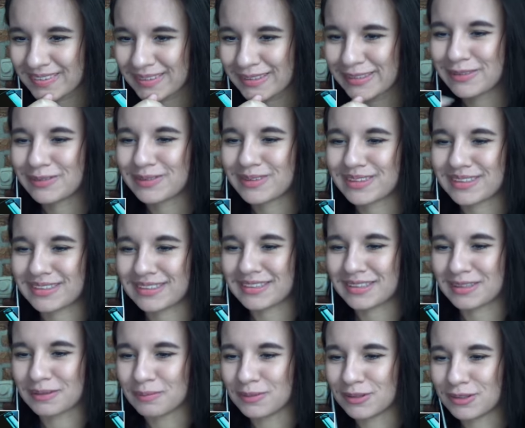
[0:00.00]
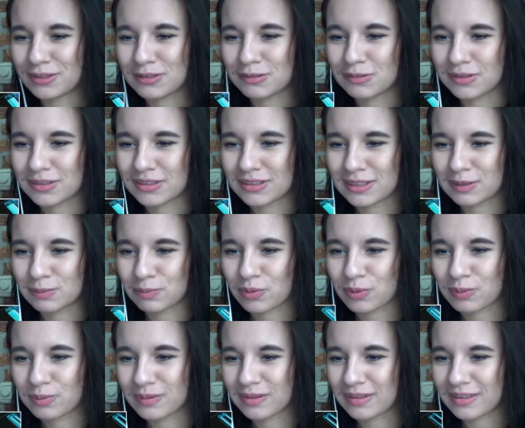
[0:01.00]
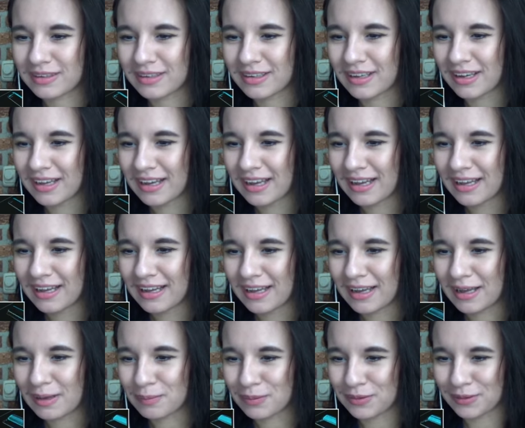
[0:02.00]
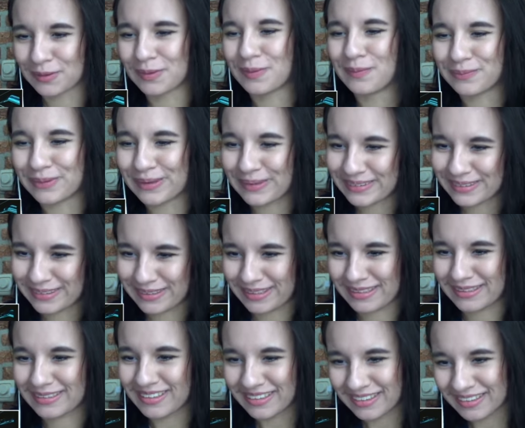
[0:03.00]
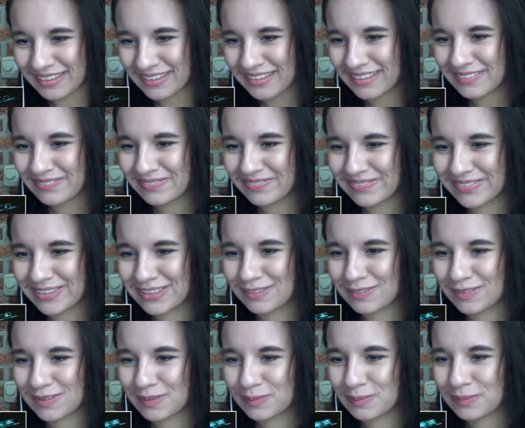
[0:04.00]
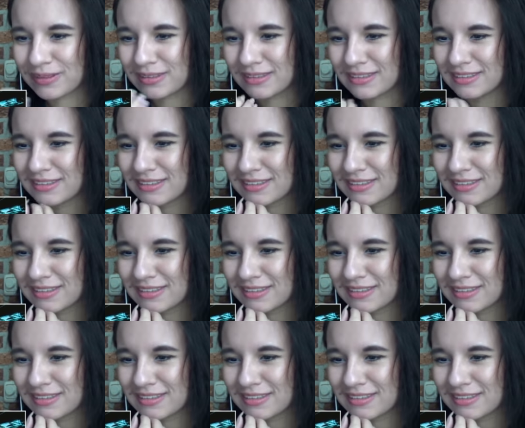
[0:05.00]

It's weird to see that Miss USA is probably happier about it than Miss Philippines.